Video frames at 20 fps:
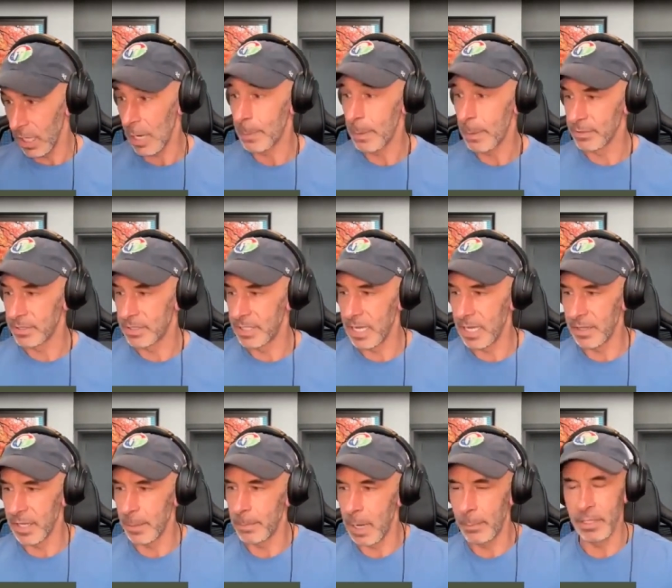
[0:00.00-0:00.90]
of people say
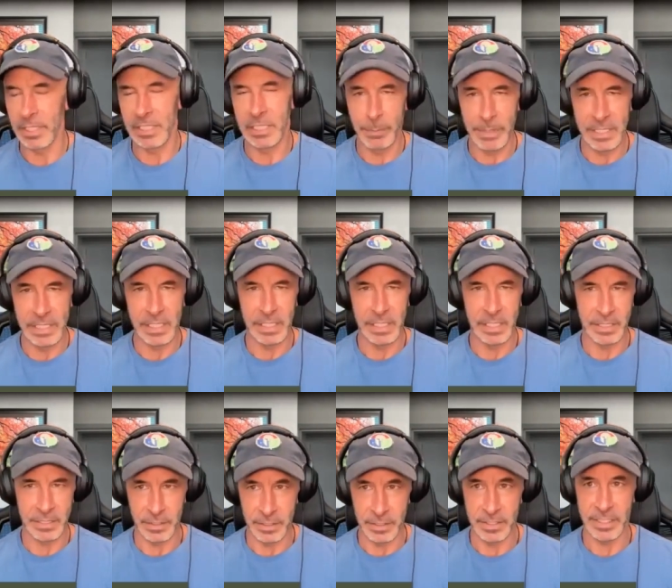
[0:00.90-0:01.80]
that public speaking
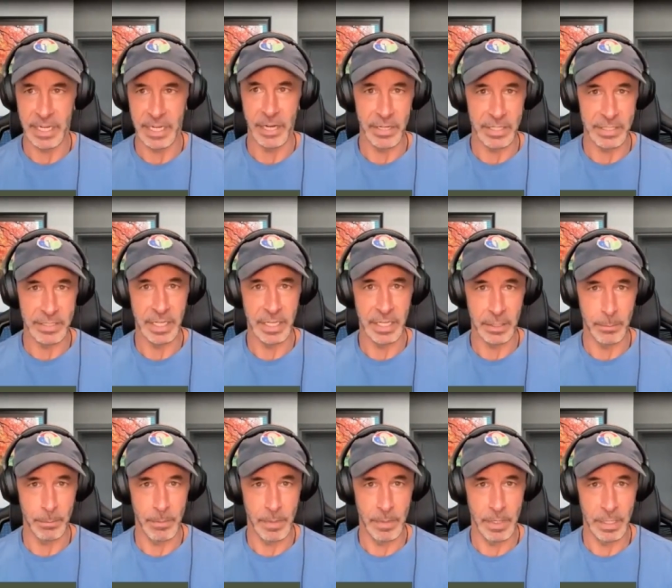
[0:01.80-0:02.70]
is the scariest thing
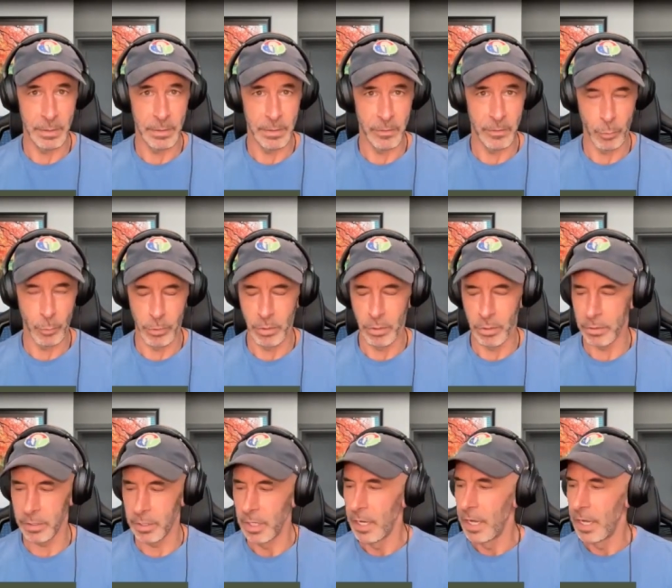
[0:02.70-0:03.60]
in, in the world.